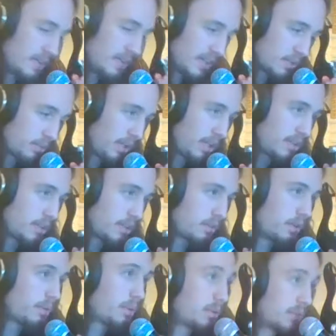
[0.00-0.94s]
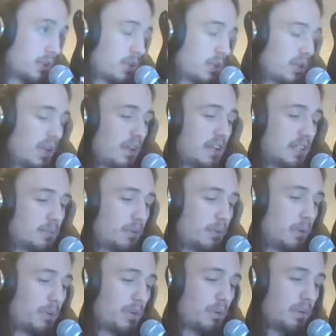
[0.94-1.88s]
this week, the group that was looking at this, we
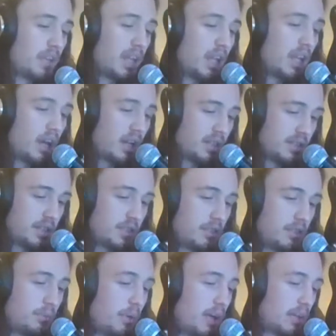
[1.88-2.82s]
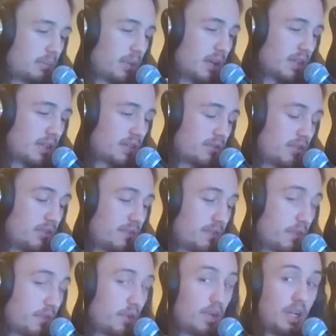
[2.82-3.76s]
were doing the last 2 bars, bars 3 and
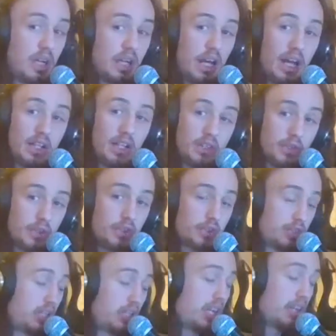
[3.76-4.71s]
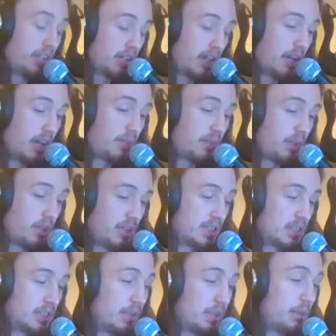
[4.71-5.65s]
4. And George, Jack, you can have a look at
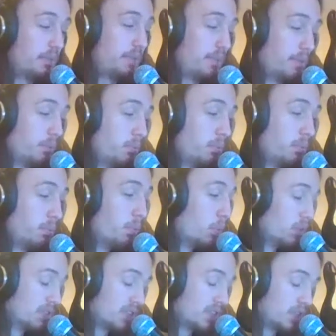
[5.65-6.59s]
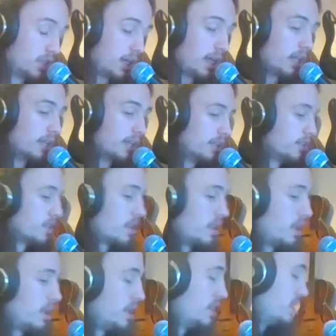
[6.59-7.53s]
this as well if you want a challenge.
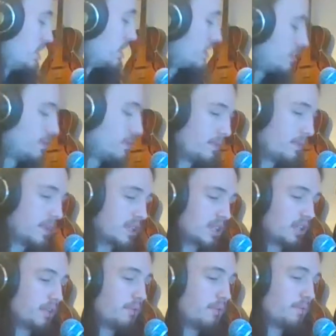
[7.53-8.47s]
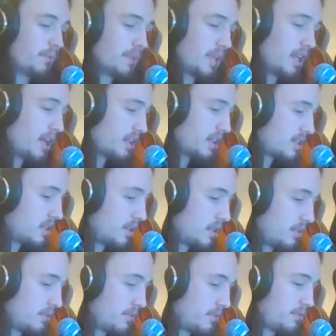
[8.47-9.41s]
So the last
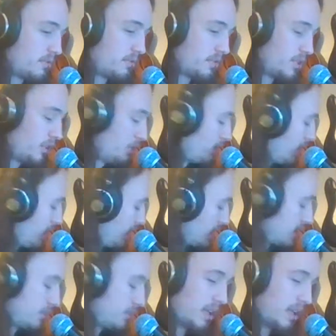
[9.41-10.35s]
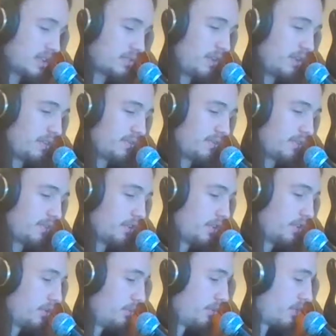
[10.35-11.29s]
2 bars, so bars 3 and
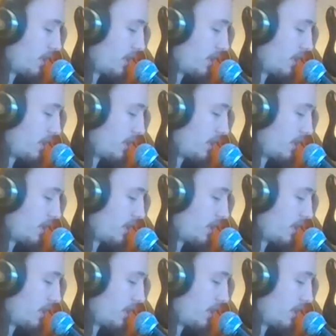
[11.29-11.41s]
4, we've